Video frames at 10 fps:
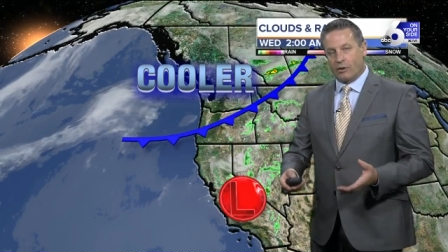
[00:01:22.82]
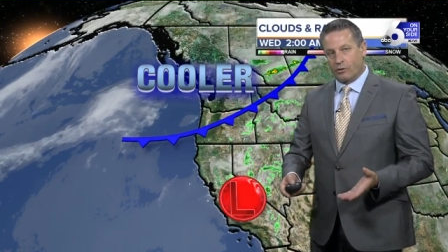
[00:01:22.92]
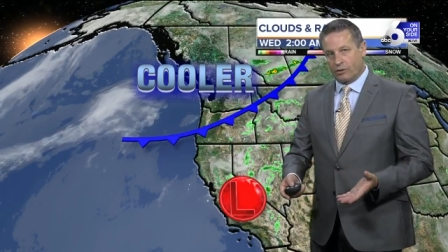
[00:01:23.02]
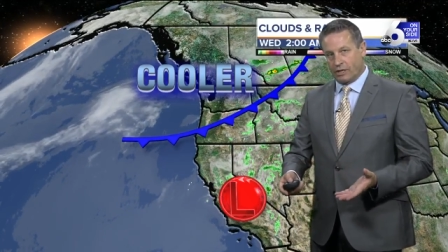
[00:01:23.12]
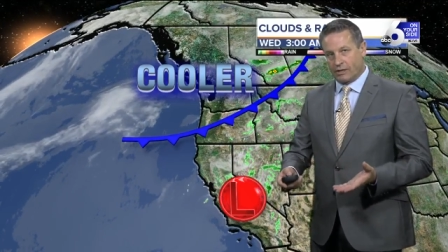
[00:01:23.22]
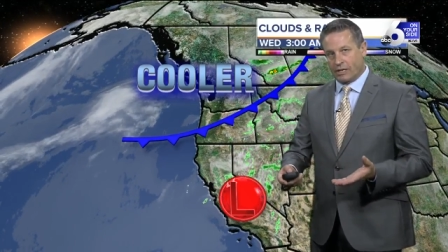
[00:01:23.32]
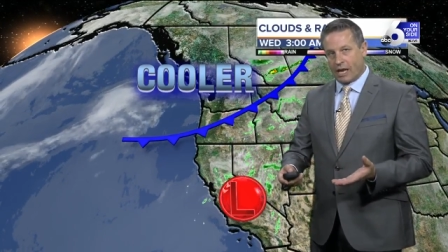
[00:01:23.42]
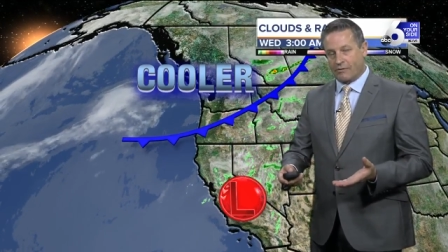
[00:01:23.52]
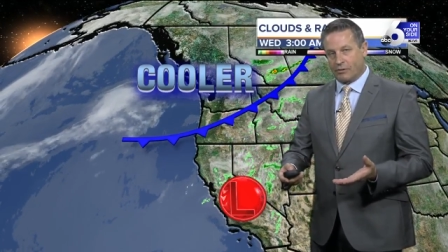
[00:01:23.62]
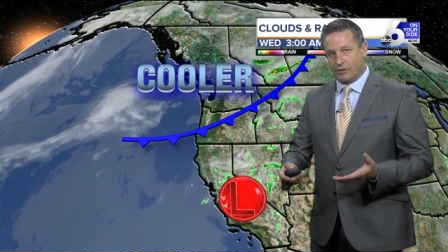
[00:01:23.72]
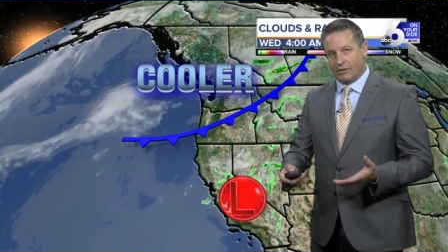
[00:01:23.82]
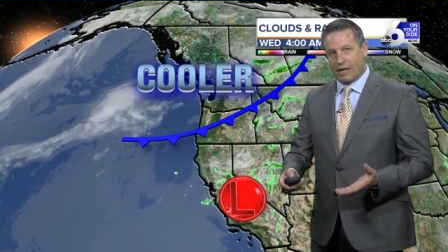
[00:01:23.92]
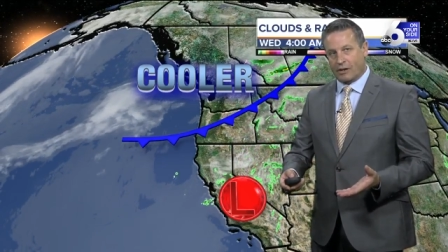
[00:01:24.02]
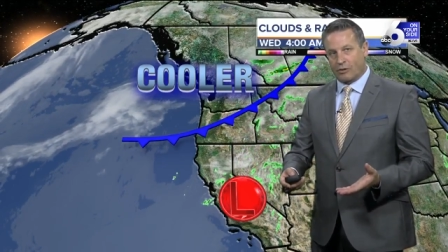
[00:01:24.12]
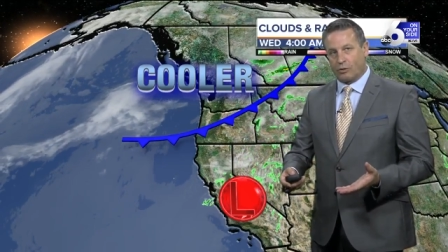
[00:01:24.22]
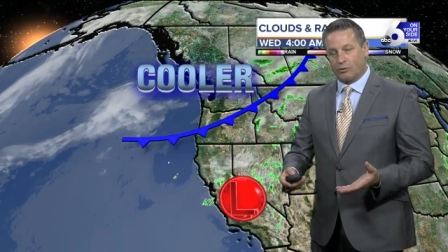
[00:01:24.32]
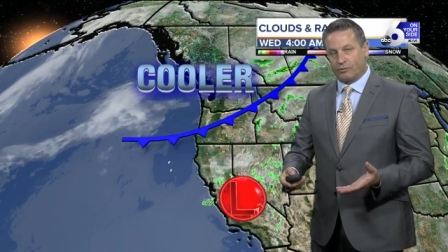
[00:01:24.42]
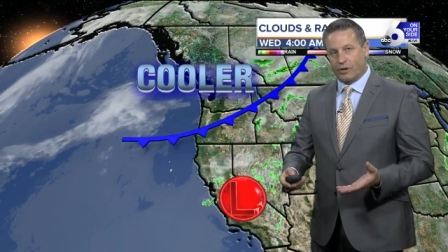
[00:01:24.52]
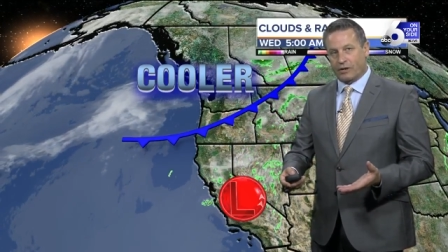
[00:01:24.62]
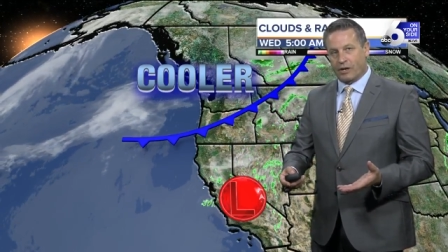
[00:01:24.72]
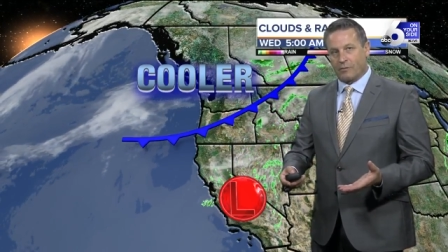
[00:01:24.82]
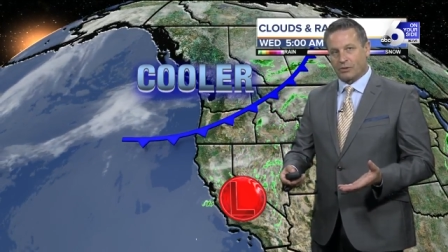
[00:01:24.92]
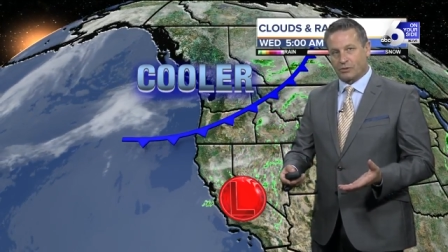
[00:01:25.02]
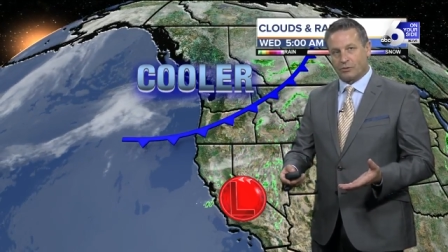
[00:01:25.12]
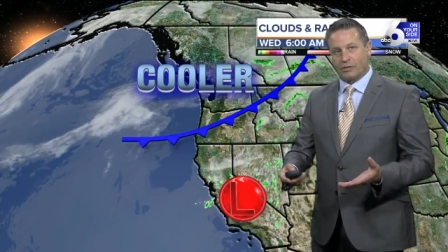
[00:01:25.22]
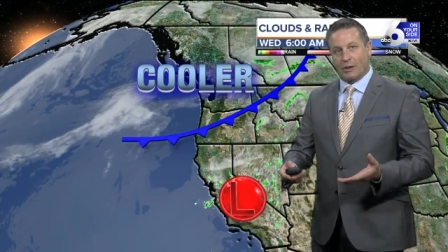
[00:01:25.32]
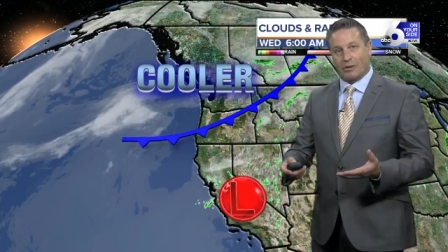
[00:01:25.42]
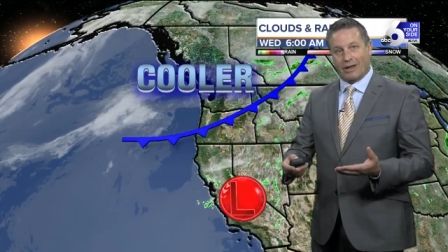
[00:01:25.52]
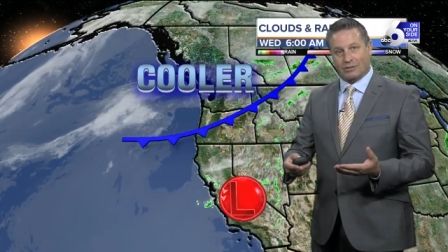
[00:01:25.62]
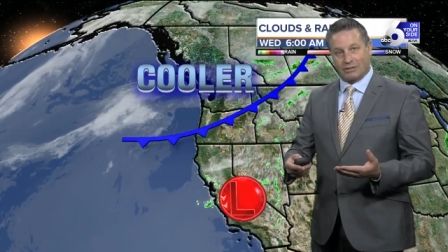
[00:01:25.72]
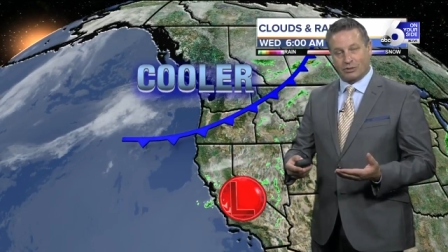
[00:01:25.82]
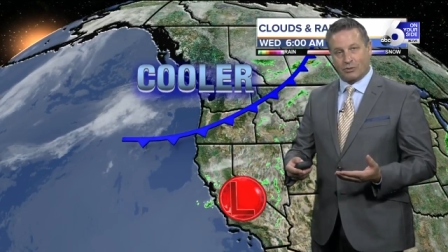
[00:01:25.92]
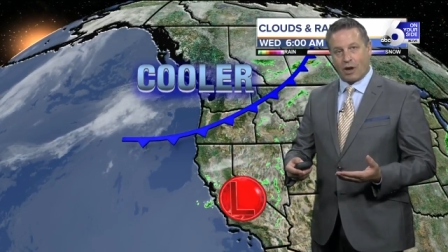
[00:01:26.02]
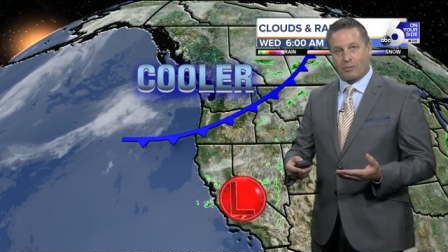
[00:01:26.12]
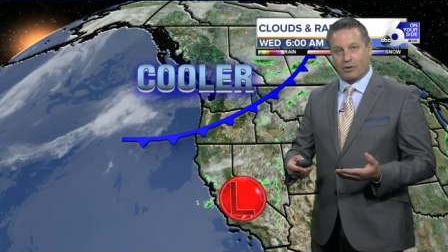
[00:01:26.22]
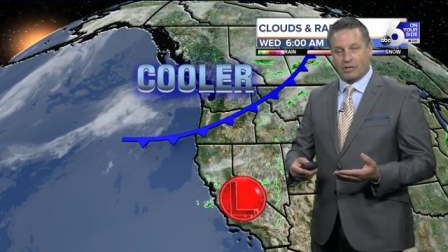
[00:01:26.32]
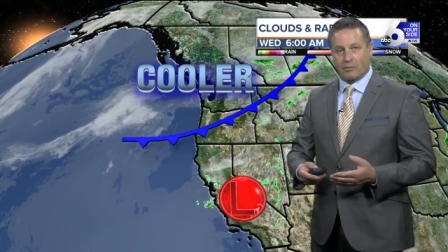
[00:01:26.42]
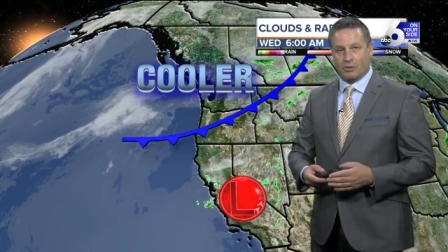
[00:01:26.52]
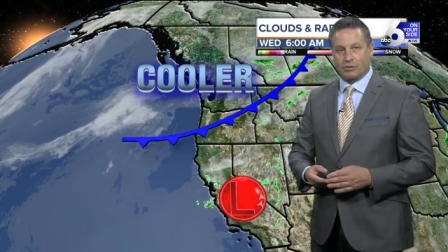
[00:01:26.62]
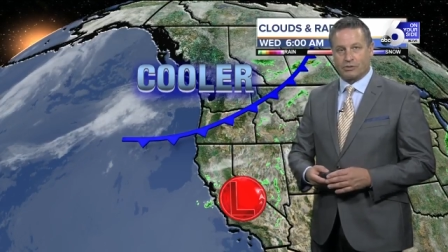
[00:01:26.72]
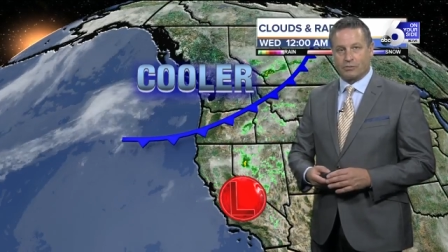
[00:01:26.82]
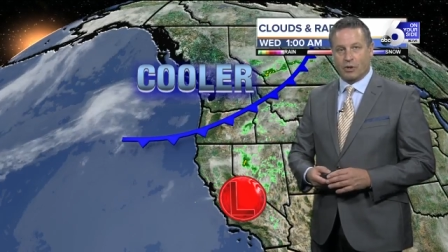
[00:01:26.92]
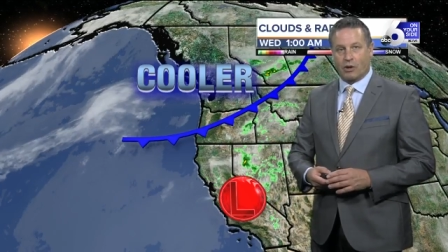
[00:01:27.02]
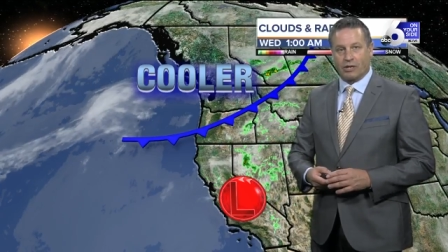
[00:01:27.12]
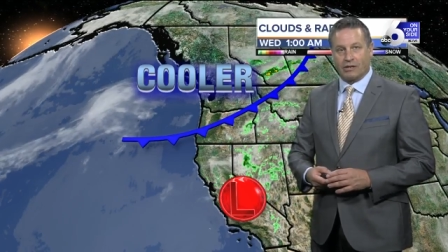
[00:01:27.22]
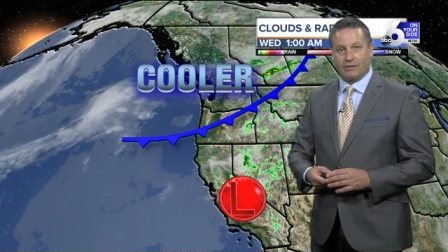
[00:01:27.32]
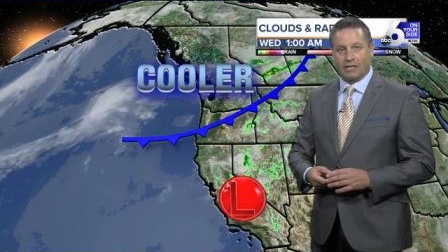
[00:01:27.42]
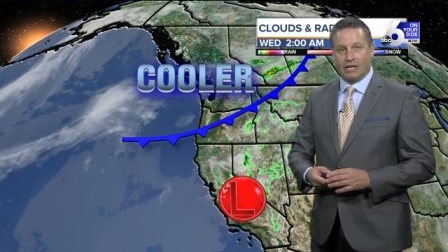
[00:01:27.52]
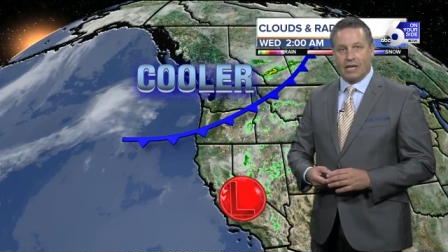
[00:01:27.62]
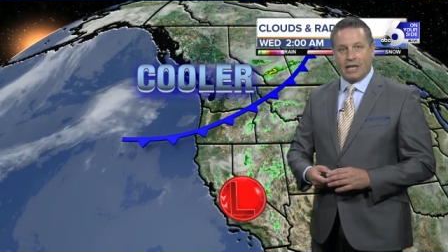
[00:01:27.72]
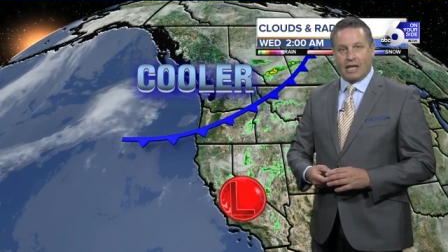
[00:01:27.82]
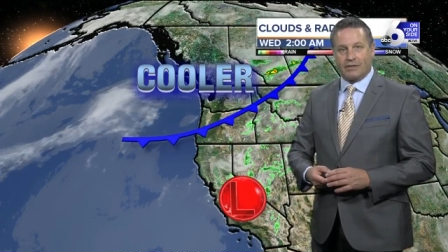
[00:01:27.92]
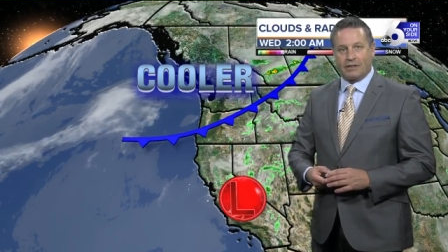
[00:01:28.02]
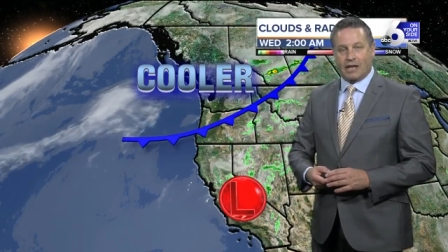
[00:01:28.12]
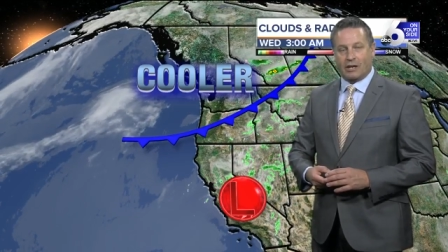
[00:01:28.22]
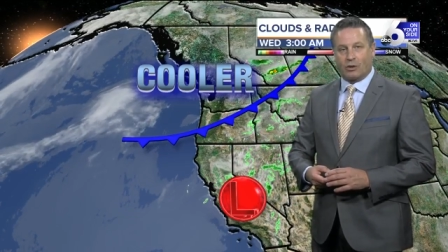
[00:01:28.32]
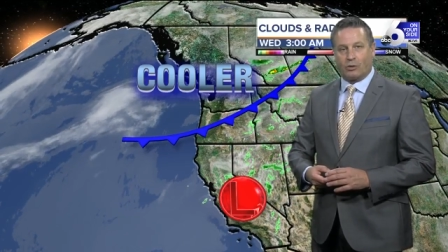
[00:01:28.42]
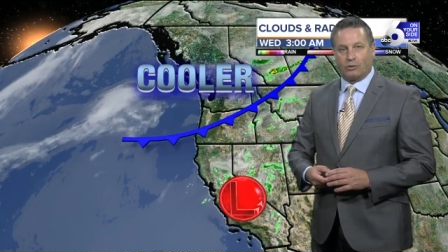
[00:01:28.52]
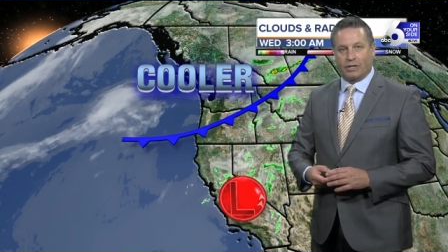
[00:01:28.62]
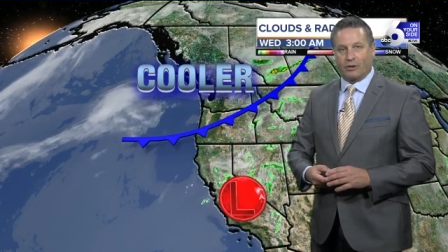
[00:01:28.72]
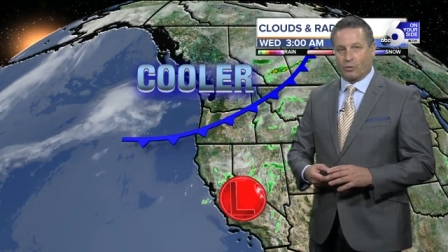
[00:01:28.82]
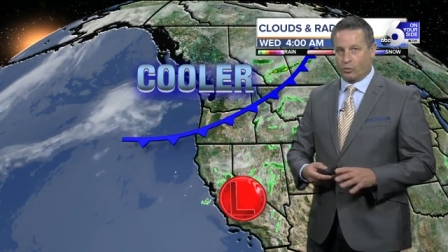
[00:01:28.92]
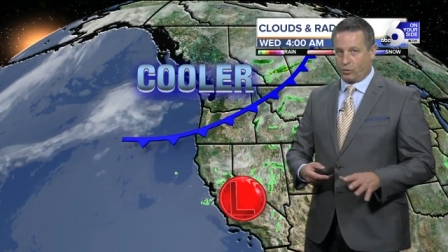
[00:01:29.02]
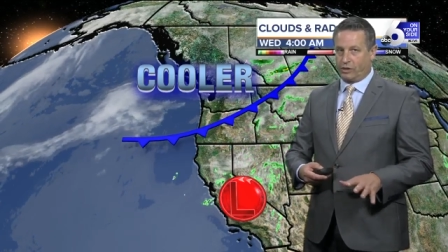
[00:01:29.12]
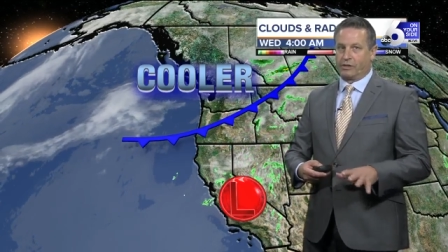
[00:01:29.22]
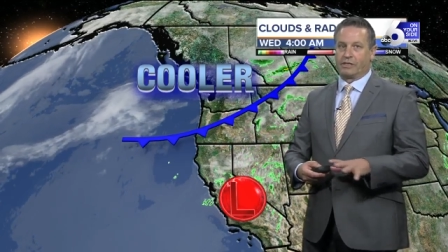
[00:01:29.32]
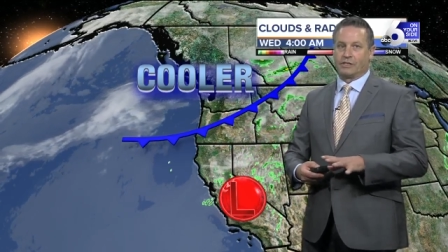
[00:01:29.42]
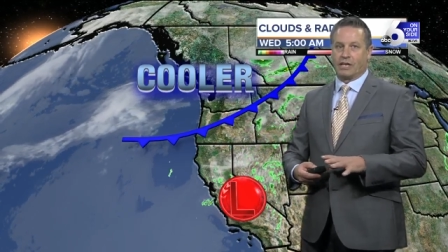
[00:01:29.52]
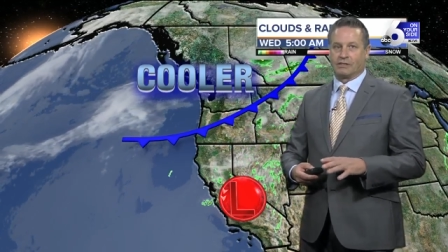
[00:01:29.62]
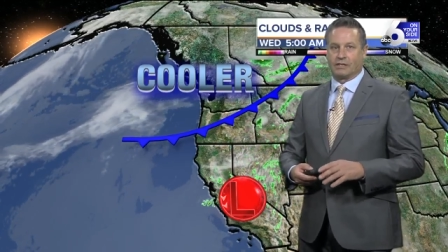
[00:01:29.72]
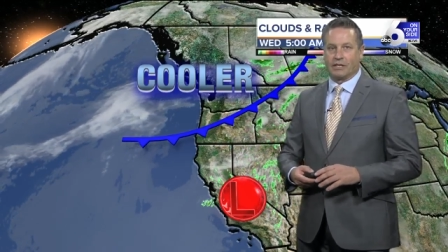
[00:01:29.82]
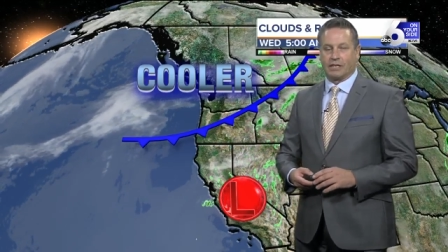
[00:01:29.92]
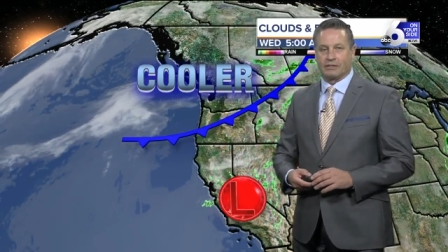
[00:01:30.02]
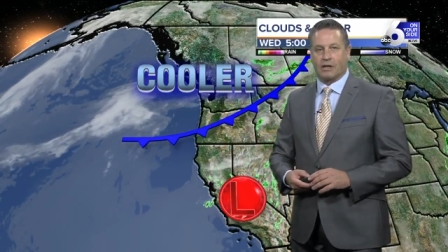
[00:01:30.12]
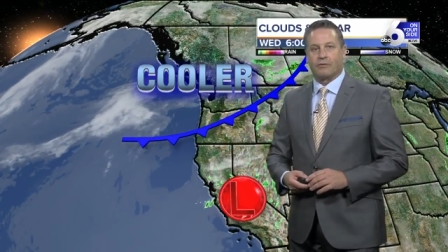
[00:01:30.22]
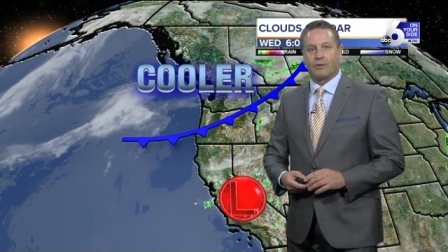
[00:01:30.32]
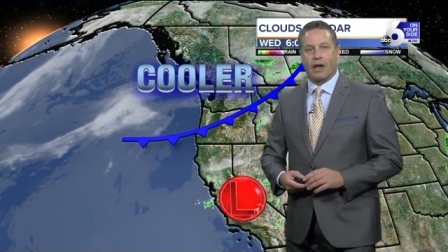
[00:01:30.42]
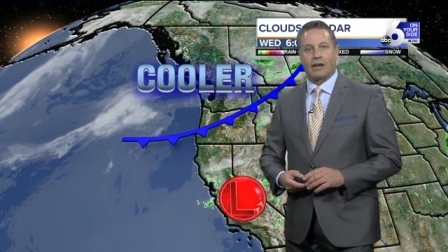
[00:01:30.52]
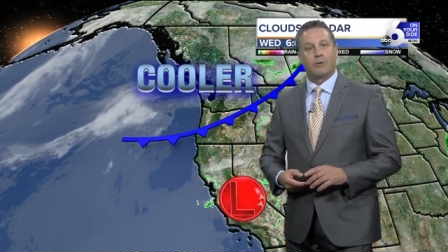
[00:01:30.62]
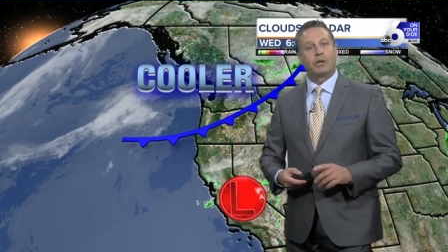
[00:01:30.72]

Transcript: early in the afternoon. That cold front comes through, and that will actually drop our temperatures tomorrow evening, and then that cold air really changing things on Friday.